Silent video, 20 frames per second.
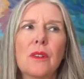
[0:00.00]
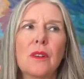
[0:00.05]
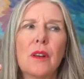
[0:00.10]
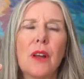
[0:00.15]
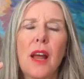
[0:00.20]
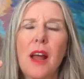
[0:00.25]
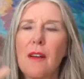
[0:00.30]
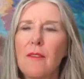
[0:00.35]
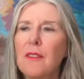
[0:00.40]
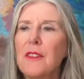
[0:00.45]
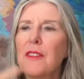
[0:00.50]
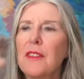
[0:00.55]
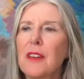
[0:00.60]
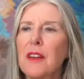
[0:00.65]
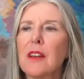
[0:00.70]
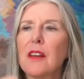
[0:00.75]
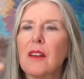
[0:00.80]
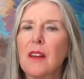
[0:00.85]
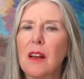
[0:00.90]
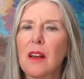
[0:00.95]

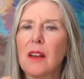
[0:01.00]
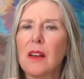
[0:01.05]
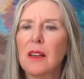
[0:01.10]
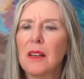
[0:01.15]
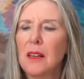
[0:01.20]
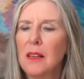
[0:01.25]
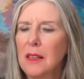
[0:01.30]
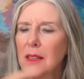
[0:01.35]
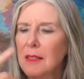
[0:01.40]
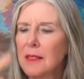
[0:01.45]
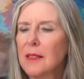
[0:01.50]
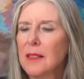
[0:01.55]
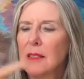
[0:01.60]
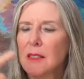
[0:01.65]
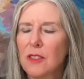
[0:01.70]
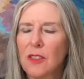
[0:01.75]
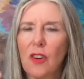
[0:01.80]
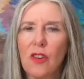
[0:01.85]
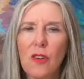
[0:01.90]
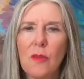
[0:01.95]
everything is
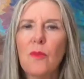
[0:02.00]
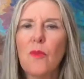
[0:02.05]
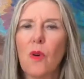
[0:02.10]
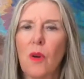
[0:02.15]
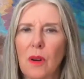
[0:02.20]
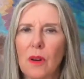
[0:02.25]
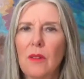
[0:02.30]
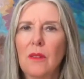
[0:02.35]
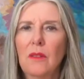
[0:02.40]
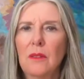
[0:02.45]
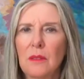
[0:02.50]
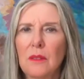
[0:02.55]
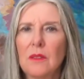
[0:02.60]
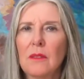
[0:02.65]
in turmoil.